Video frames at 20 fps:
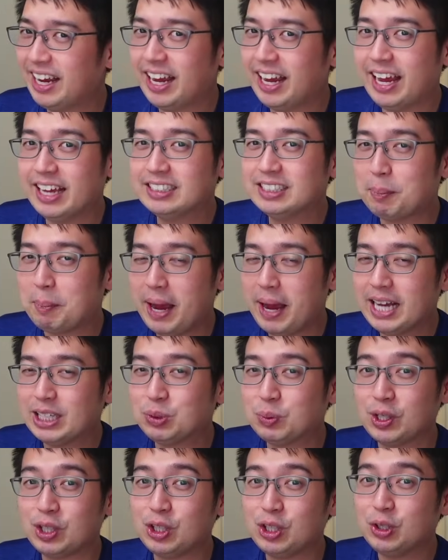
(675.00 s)
It's a
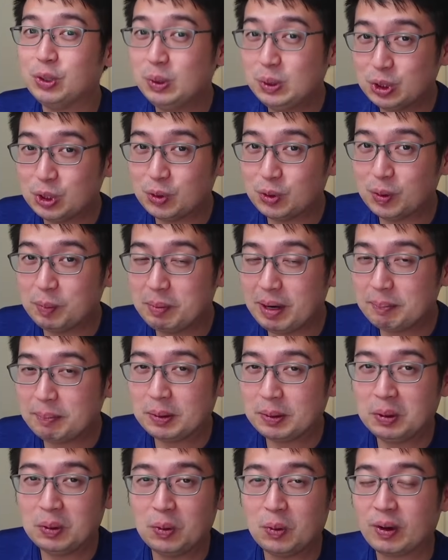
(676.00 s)
password you should
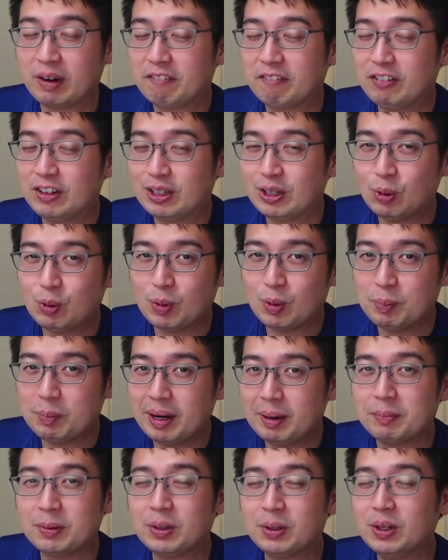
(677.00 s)
remember, or if you don't
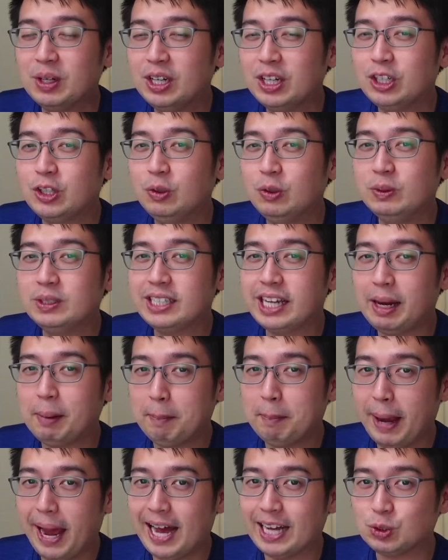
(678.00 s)
remember, use a
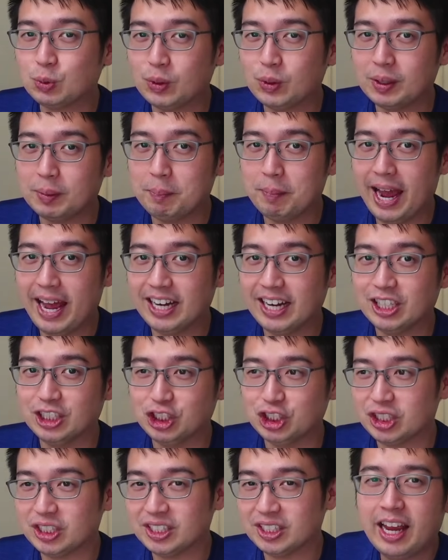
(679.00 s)
password
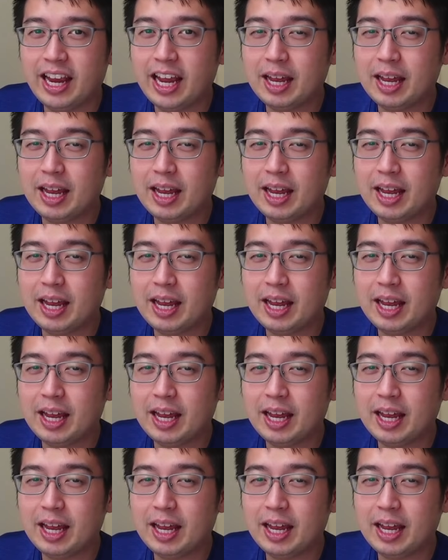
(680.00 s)
manager.